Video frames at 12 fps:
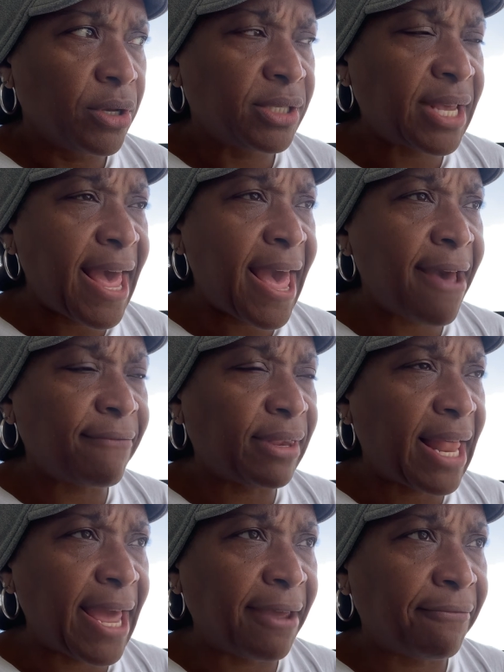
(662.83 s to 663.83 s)
to have
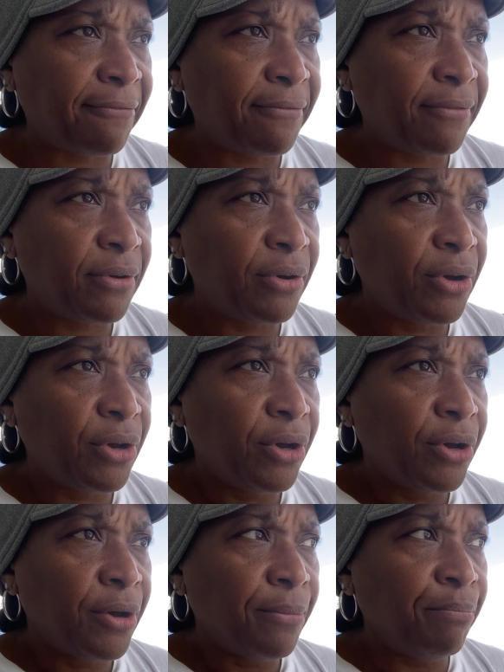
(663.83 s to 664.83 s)
life
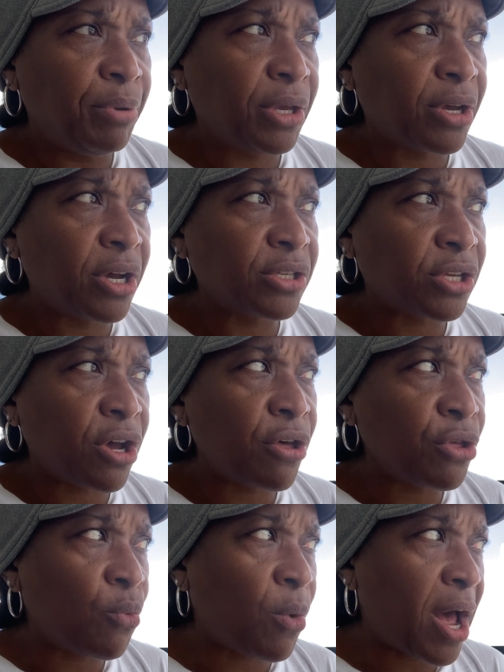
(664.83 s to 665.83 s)
because
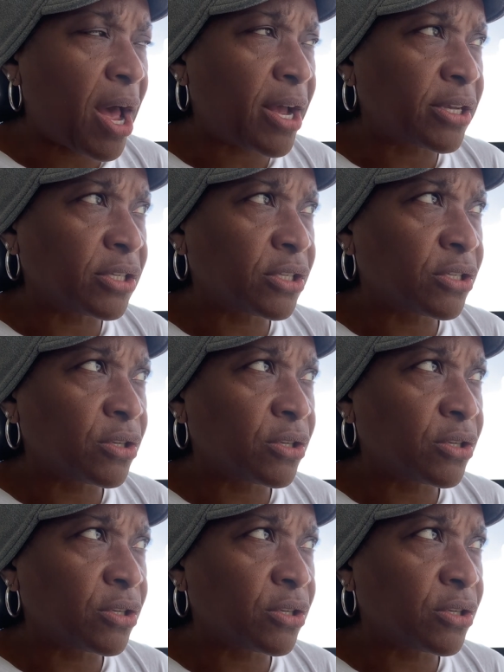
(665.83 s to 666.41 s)
otherwise